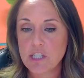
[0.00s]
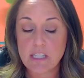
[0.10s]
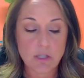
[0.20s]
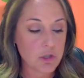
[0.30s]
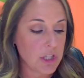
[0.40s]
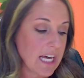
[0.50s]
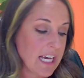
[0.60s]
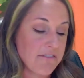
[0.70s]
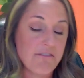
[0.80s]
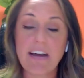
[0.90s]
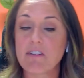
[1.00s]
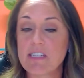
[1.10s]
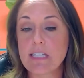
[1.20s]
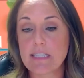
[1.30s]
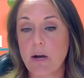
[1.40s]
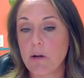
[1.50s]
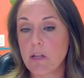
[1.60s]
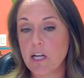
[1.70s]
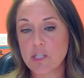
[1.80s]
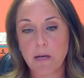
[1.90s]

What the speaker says: and it's usually like a 5 to 6 hour lunch.